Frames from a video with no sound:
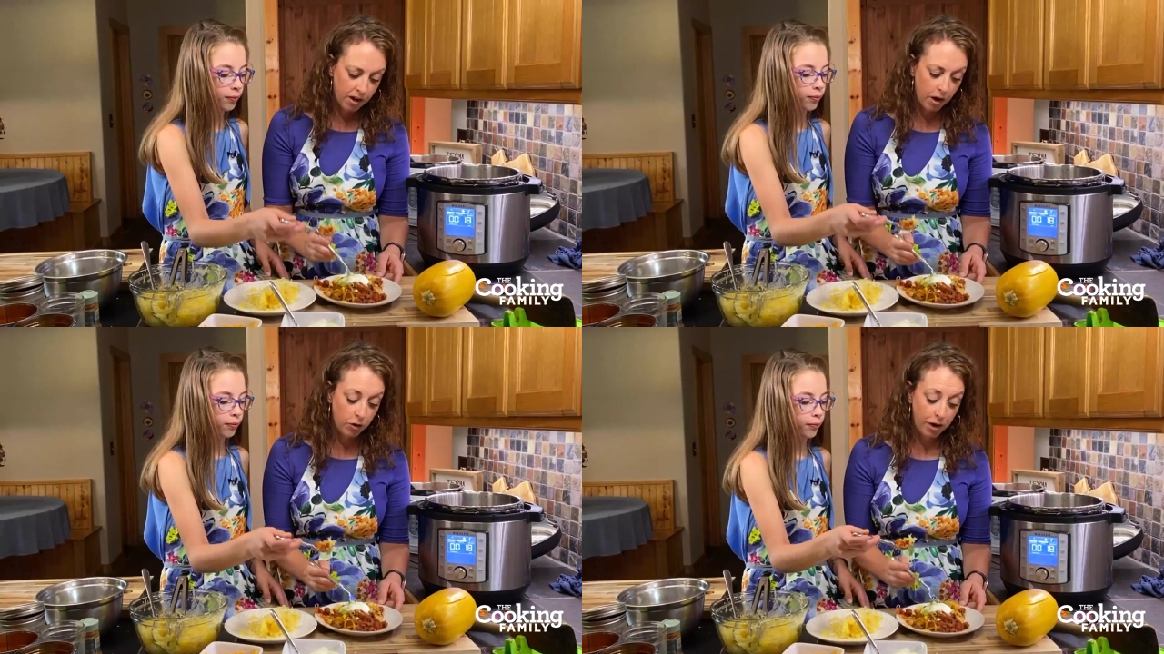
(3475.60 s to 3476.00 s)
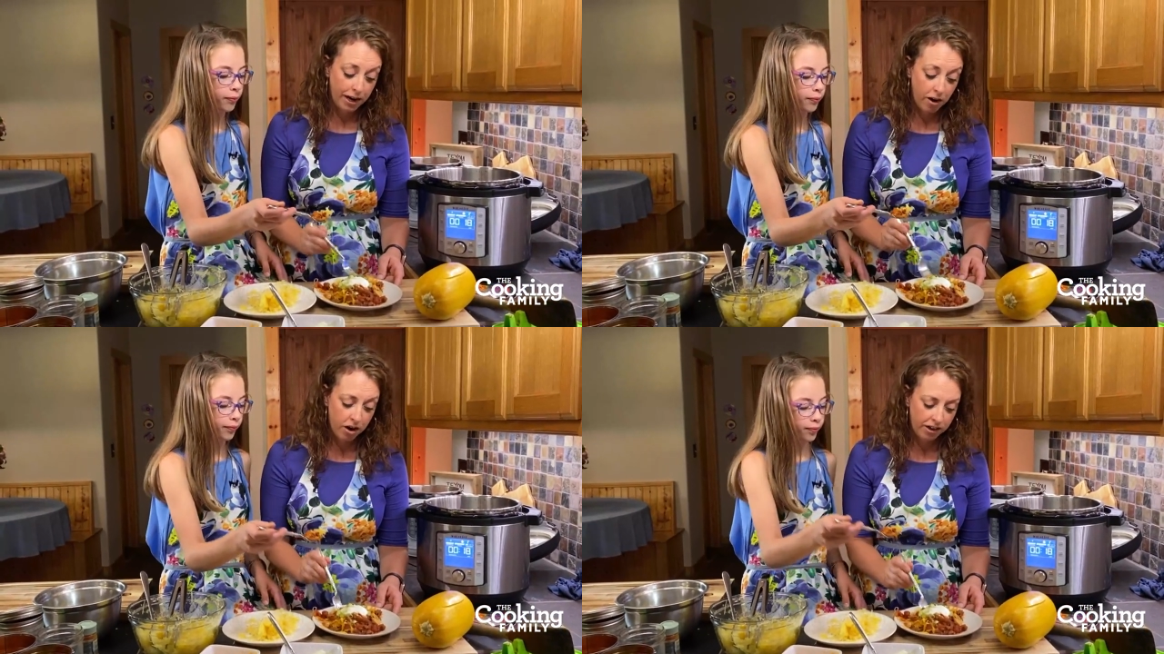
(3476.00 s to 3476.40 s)
Speaker 1: a
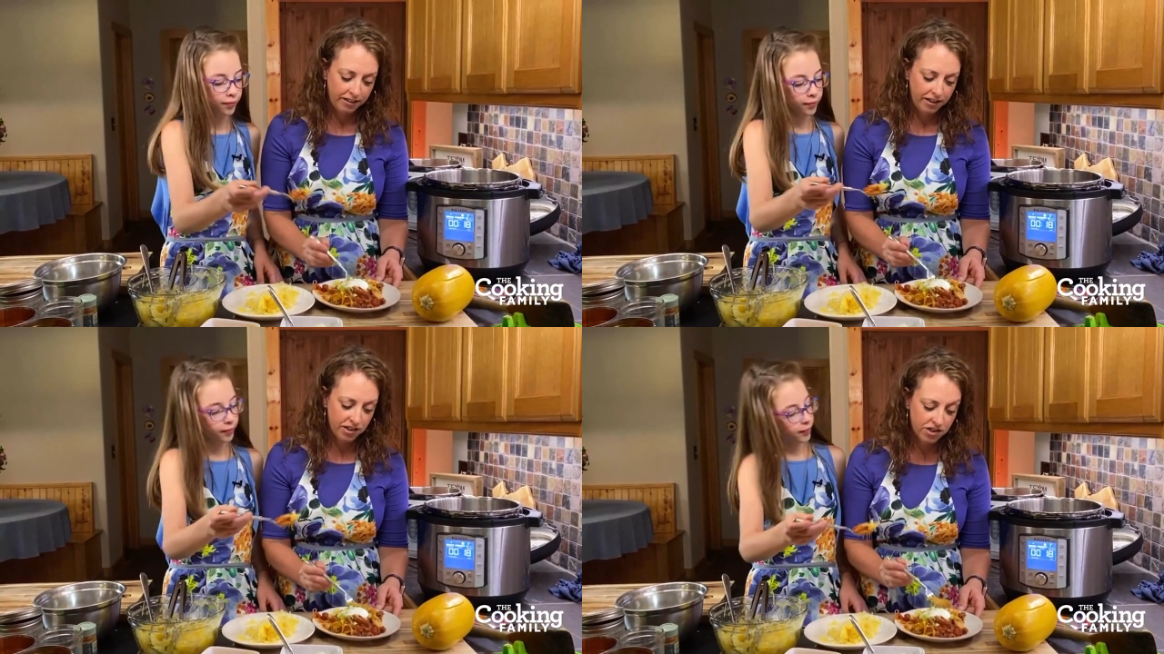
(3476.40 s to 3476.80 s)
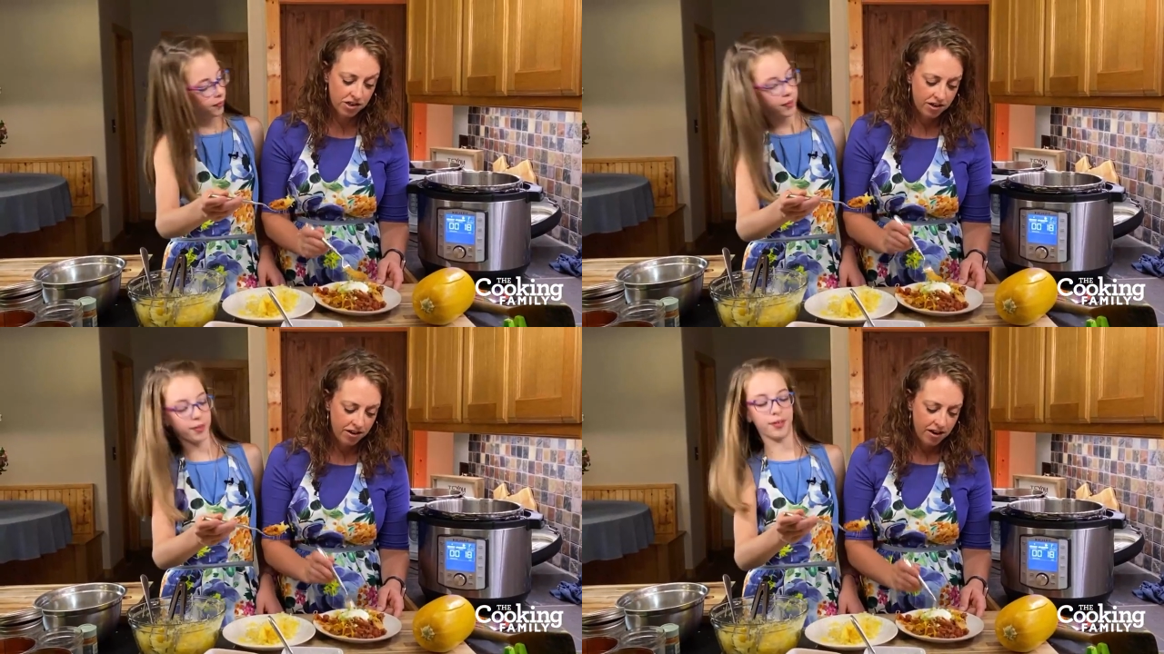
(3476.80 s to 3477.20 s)
great hearty
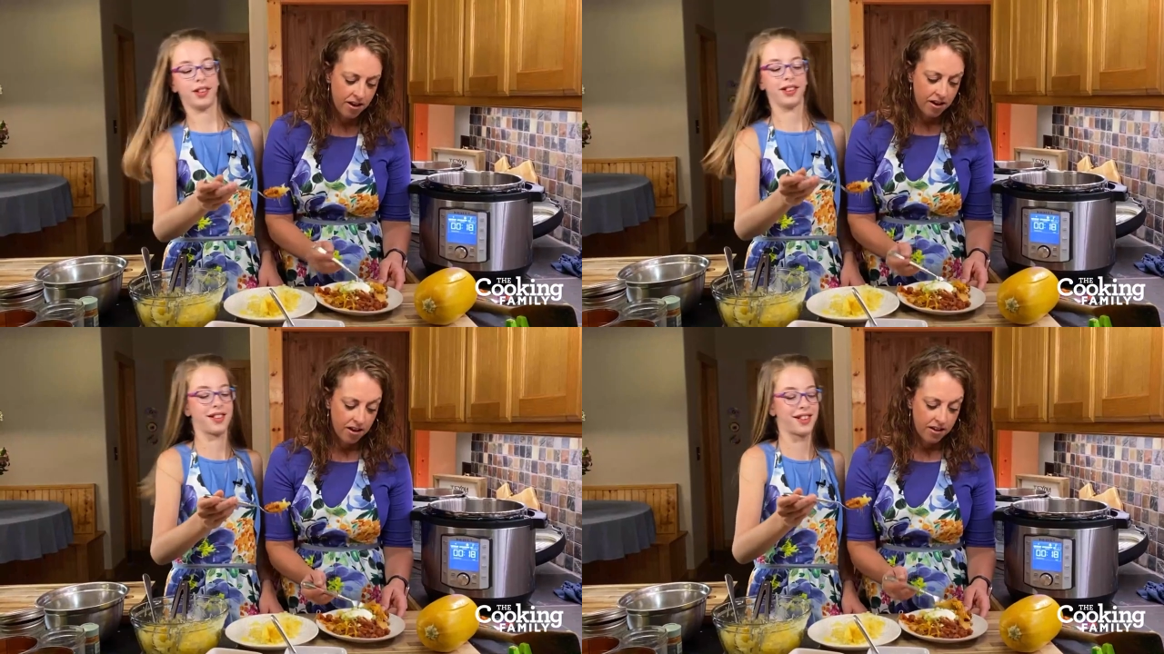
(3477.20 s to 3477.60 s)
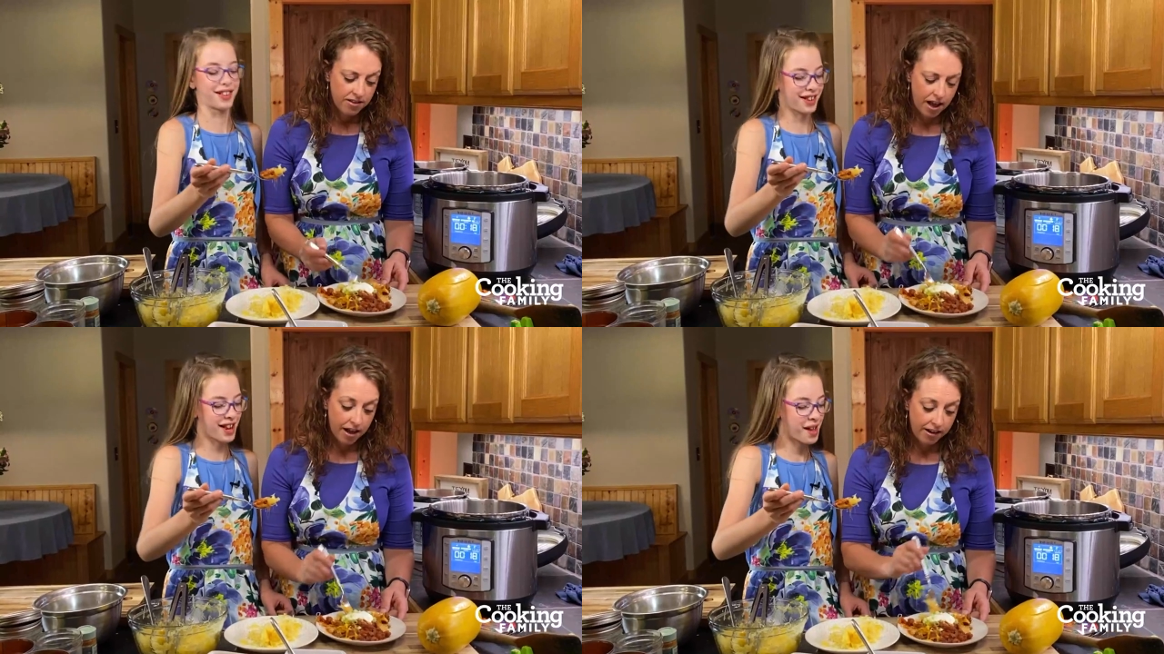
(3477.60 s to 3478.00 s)
dish
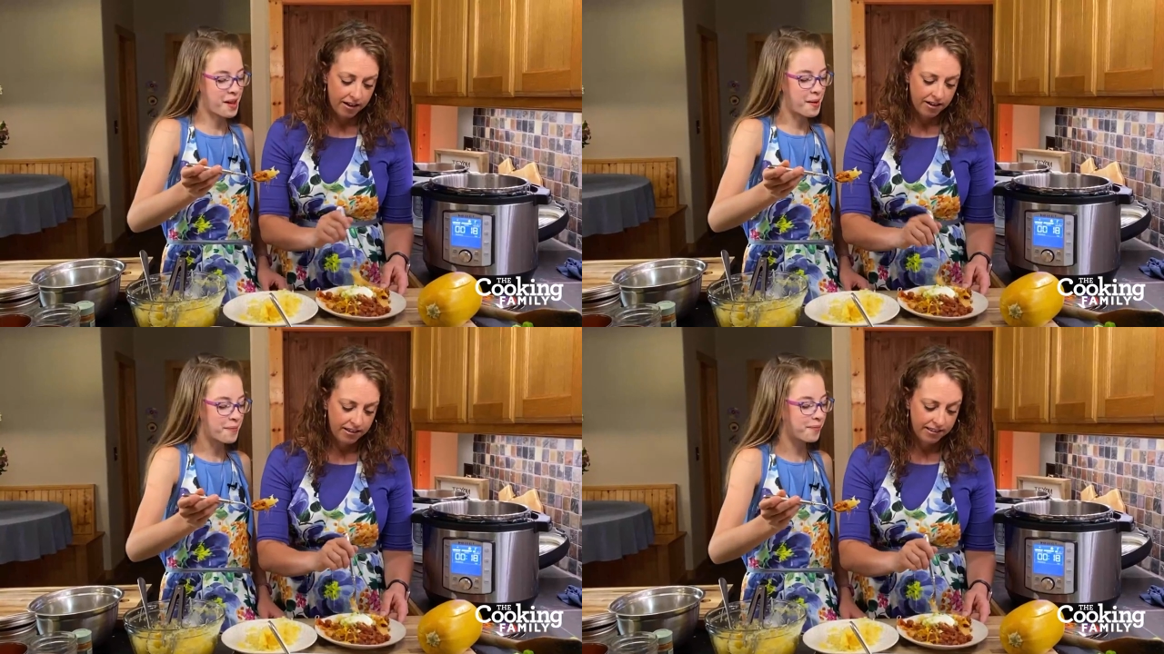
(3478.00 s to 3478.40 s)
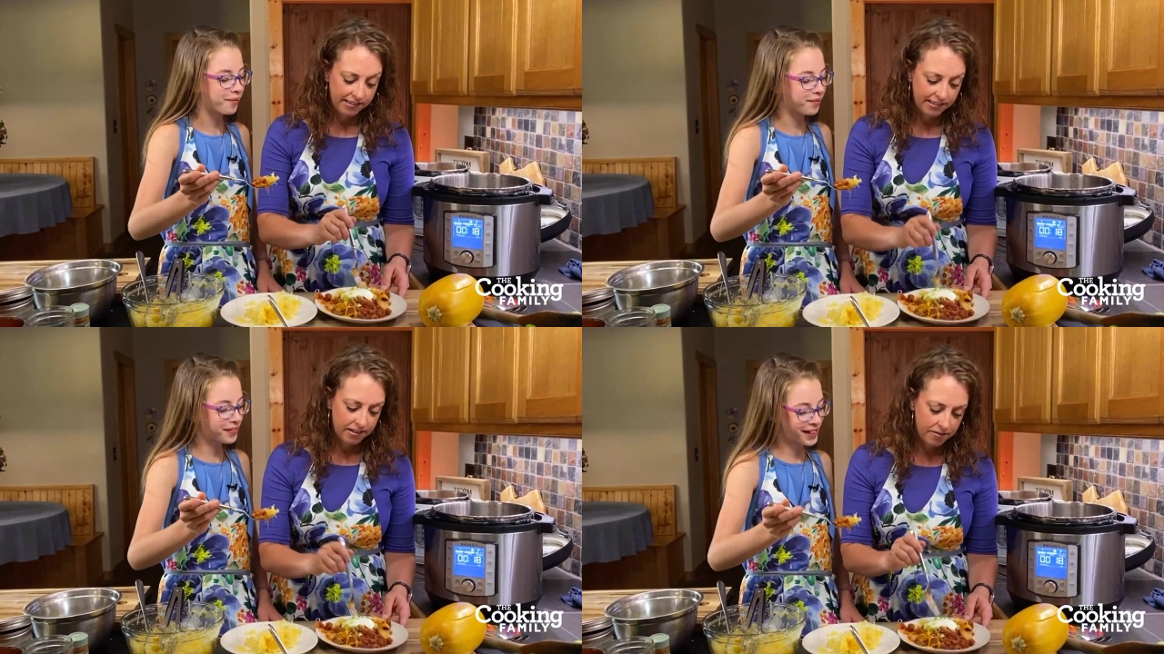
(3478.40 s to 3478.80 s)
that
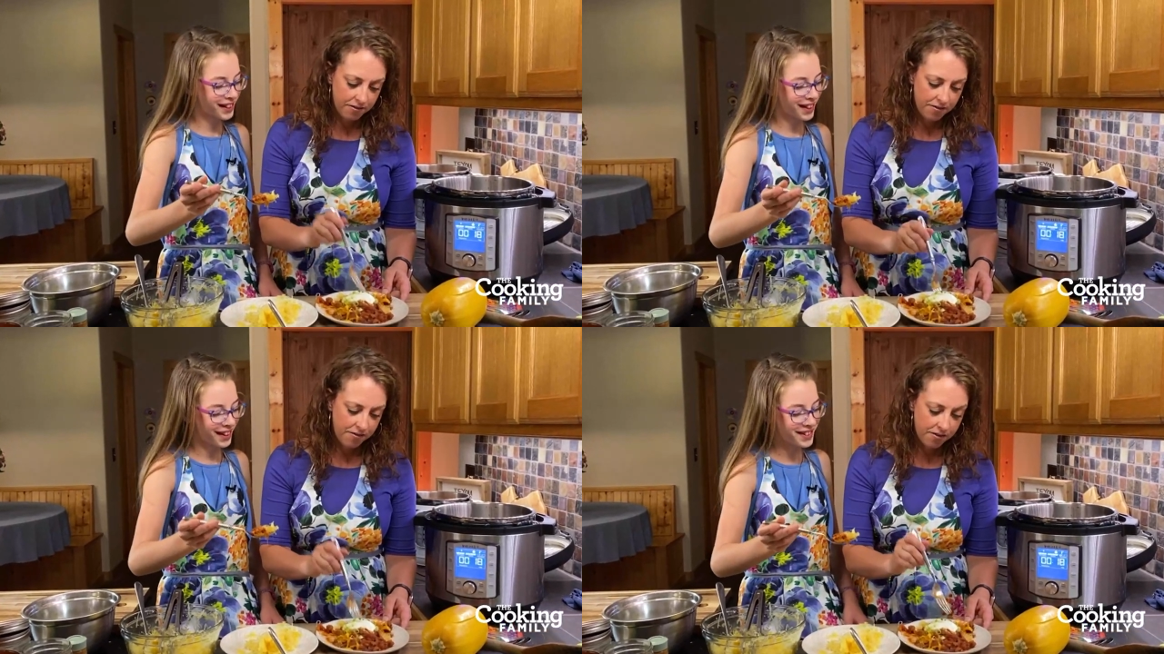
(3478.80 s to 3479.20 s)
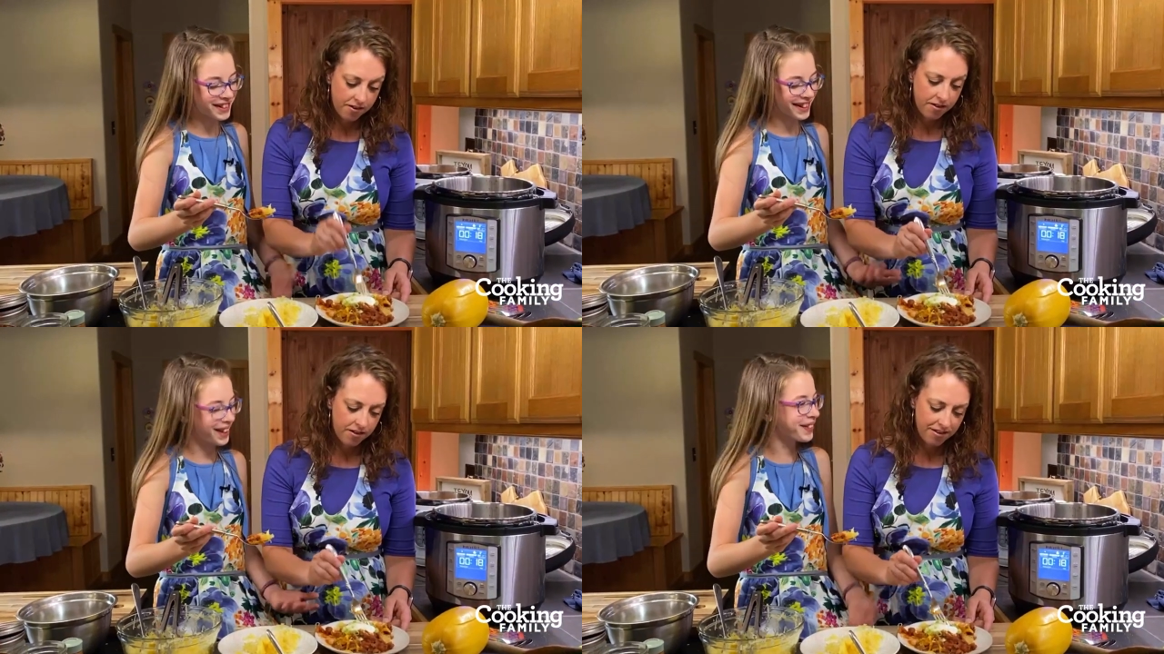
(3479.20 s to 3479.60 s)
is.
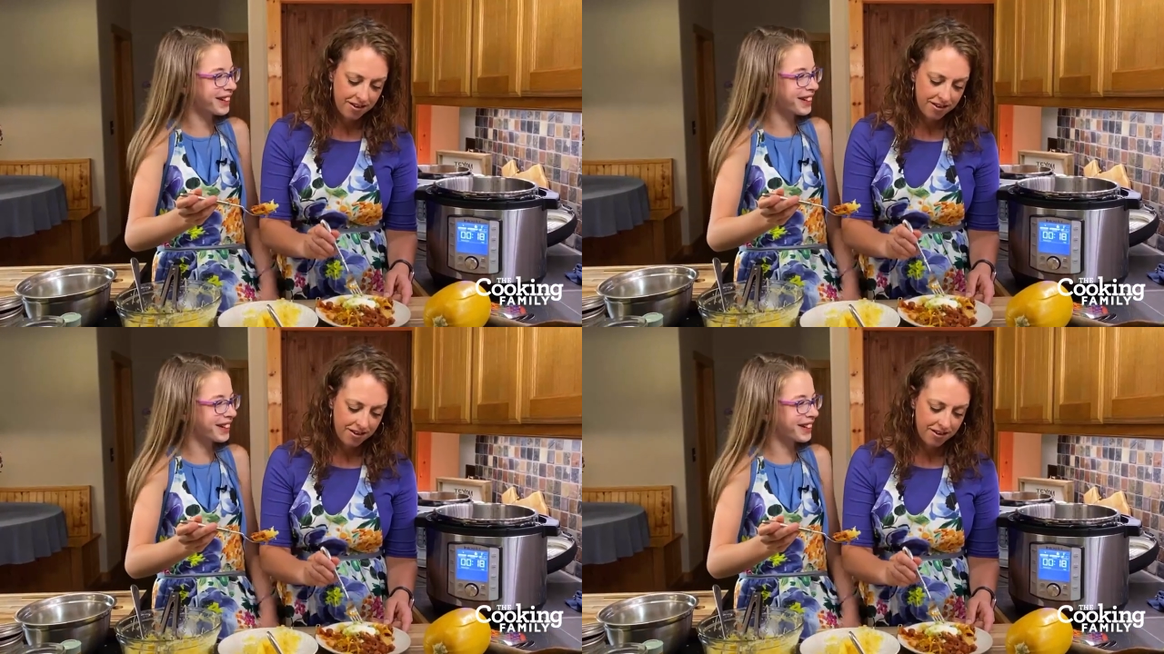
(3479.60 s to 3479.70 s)
You can